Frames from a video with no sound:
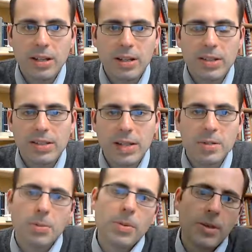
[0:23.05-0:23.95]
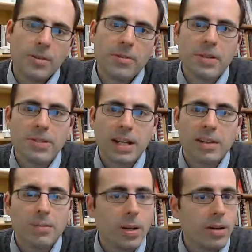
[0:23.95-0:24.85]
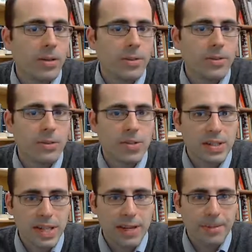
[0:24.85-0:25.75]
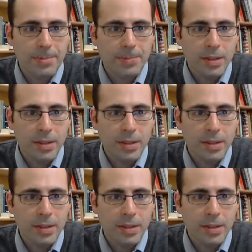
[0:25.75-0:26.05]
are designed to prepare you for the second part of the first exam,